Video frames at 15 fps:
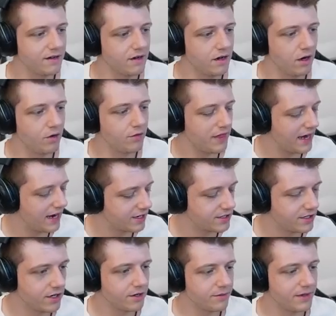Oh, that actually
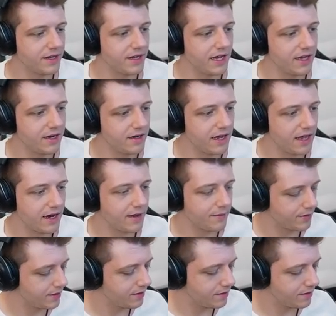hurt me. How did that happen?